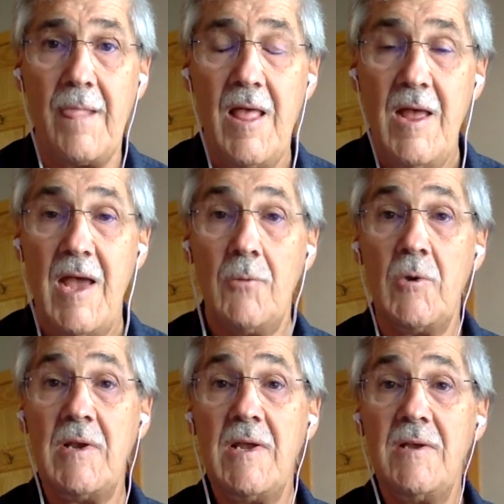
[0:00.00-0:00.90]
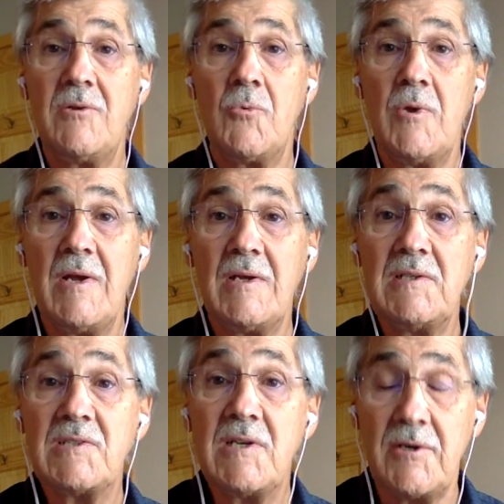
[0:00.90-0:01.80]
And we need to
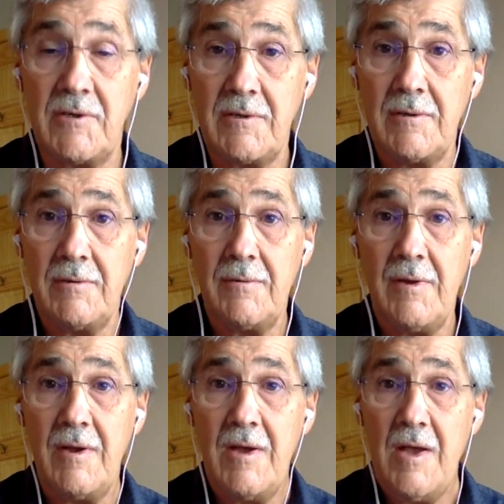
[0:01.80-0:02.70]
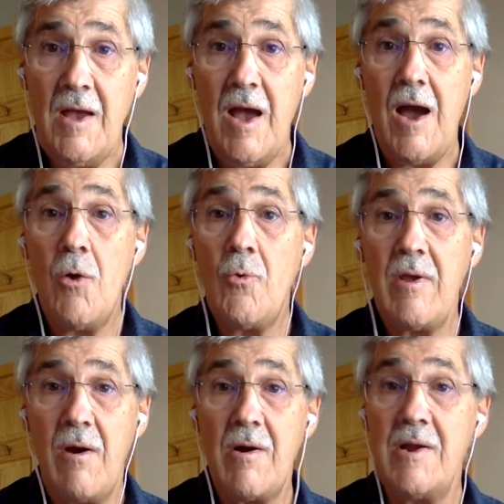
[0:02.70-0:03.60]
reconsider how we
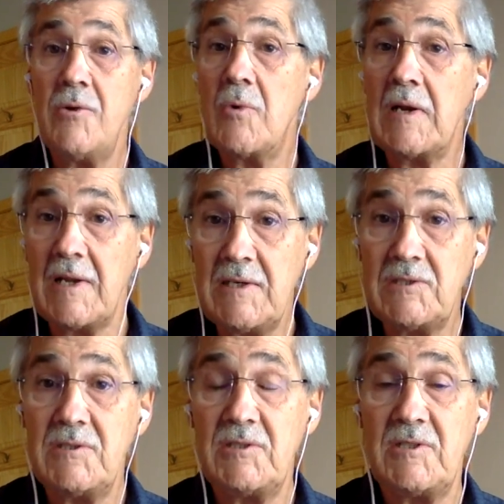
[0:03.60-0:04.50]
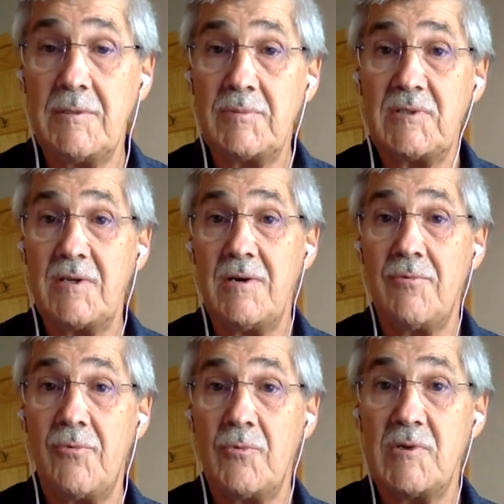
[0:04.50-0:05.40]
are in relationships of
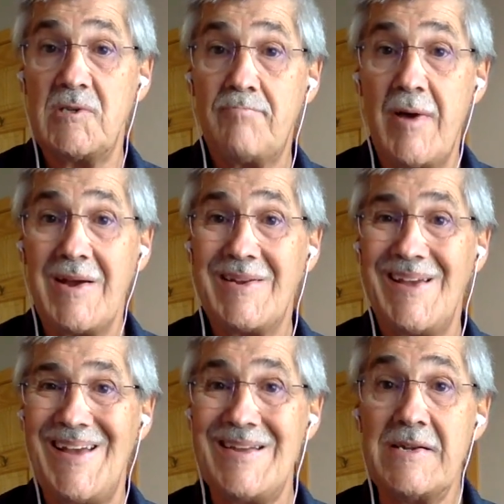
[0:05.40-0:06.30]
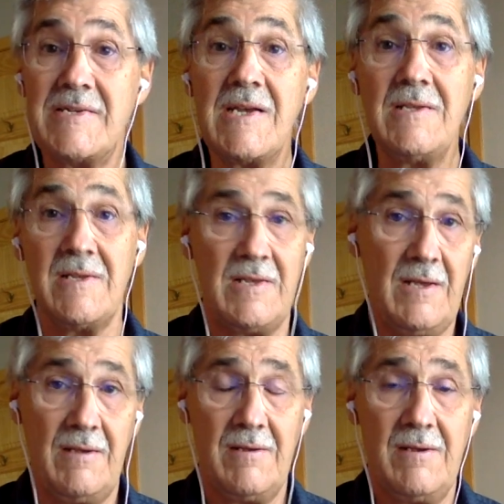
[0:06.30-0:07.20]
respect and dignity
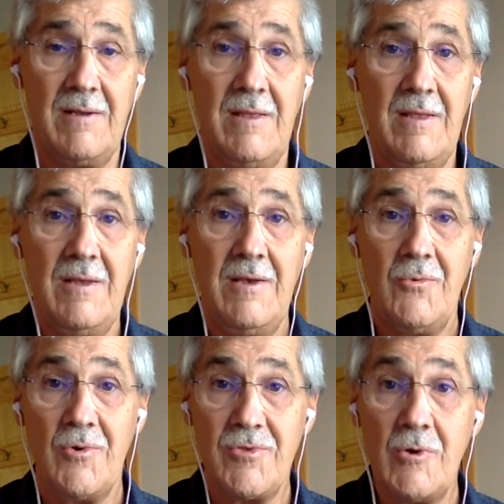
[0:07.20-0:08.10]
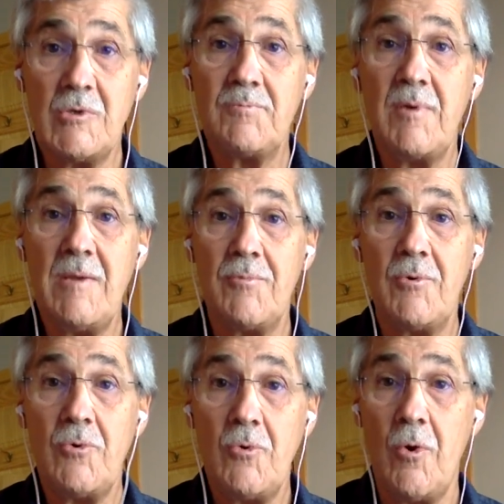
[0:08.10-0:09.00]
with those people
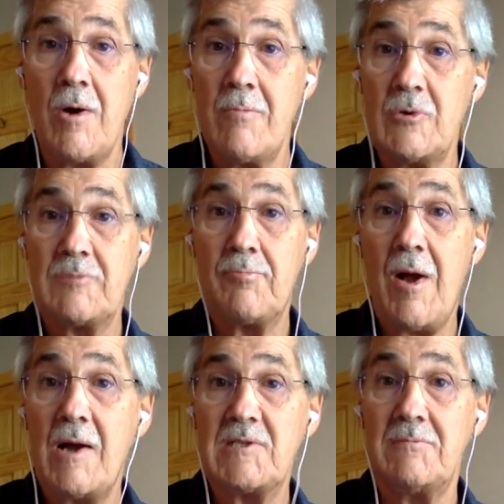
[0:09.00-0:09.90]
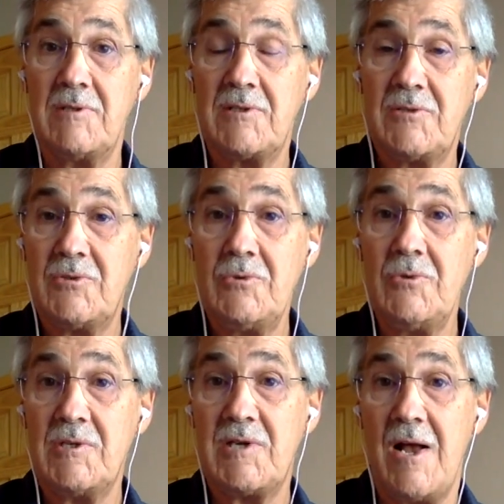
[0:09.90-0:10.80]
who are most proximate to the
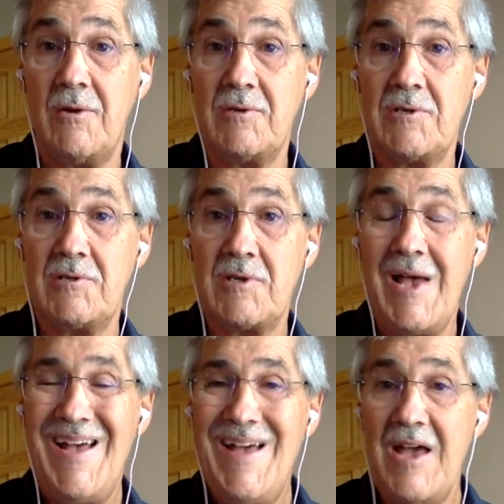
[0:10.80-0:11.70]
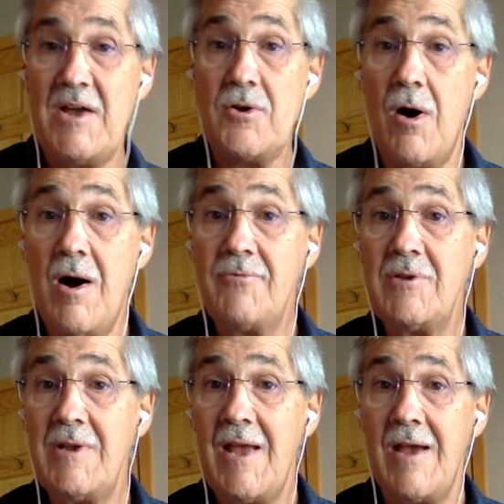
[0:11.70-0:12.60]
challenges and often
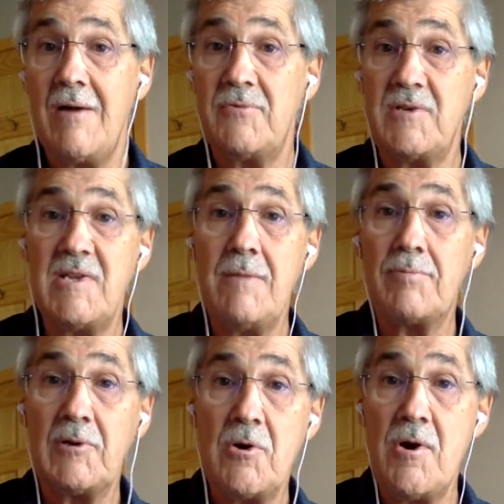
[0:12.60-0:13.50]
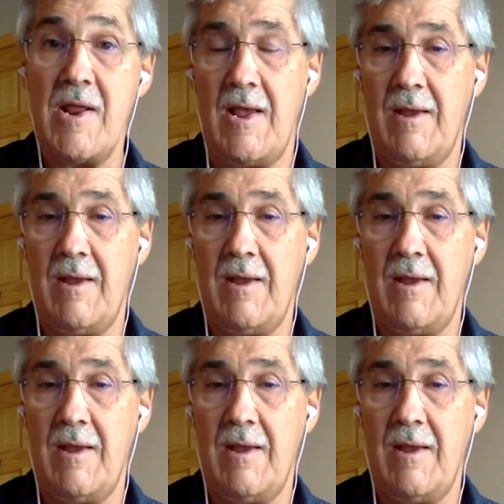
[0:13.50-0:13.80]
have deep learning